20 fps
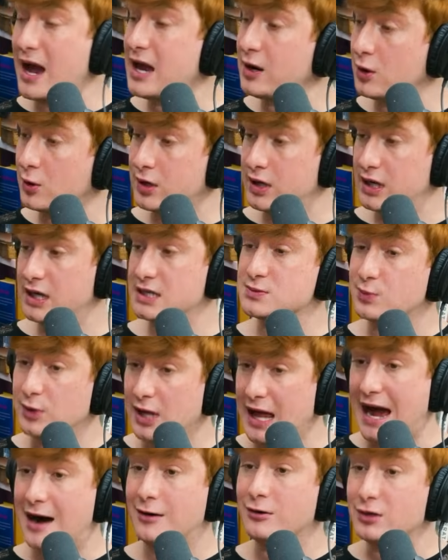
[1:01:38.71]
minorities
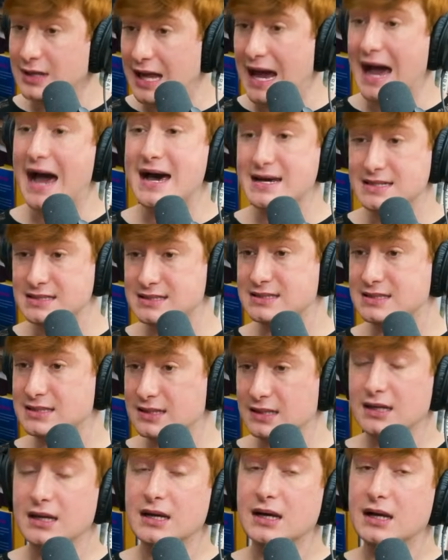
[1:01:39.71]
will
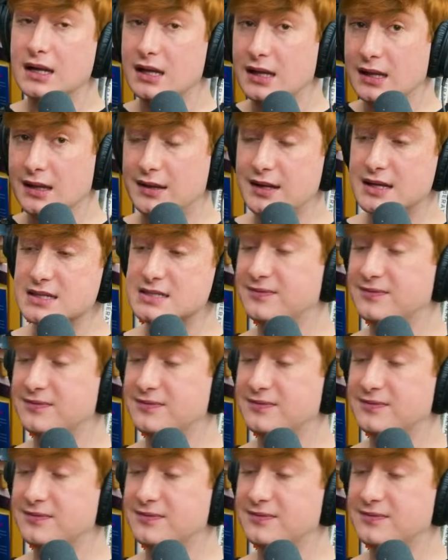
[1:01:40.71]
outlast this